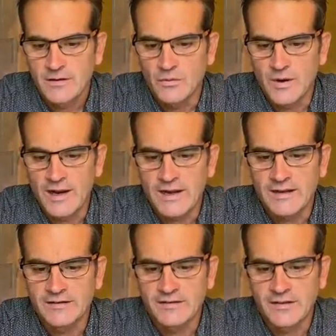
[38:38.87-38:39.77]
Where
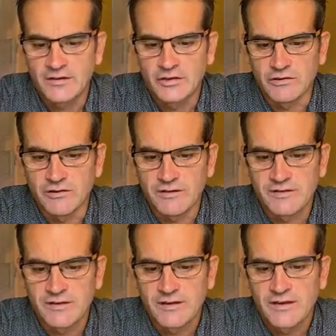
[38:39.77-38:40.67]
is the
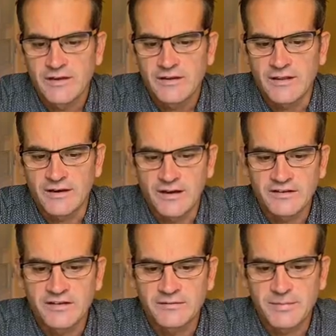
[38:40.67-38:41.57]
tourist that
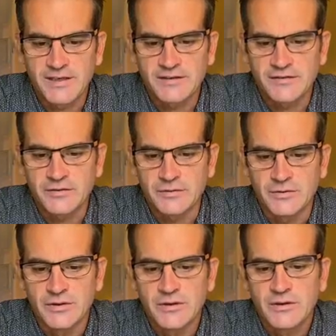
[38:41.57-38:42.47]
Arthur speaks
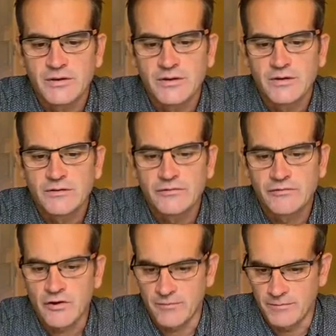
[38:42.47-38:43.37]
to
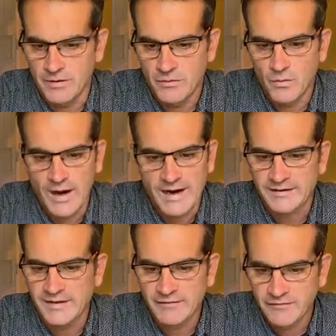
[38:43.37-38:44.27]
from? Where
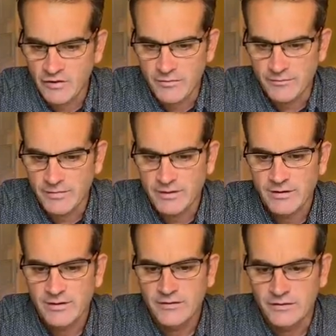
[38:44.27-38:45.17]
is he from?
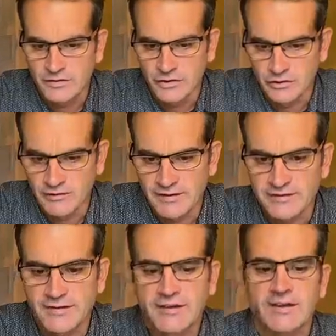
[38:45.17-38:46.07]
The
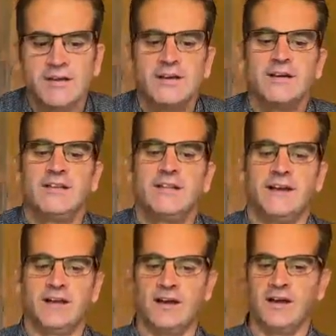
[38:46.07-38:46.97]
tourist
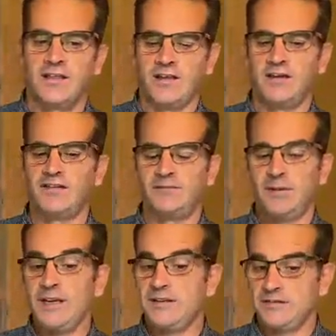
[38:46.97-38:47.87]
that Arthur
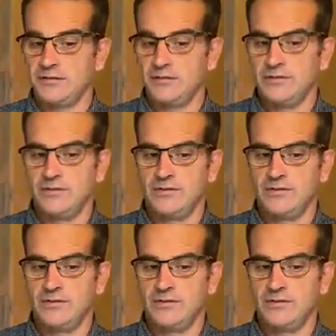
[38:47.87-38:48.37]
speaks to